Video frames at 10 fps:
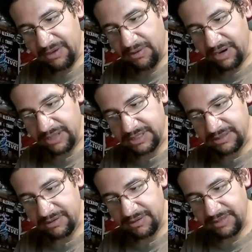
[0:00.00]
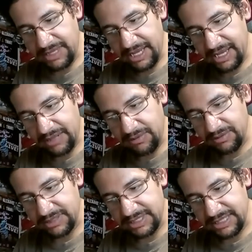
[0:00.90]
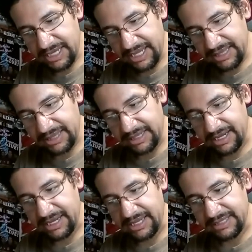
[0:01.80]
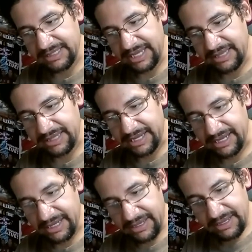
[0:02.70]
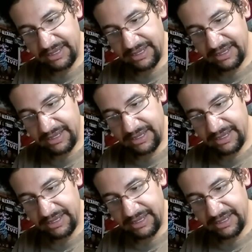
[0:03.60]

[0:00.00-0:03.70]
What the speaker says: corazón que no siente.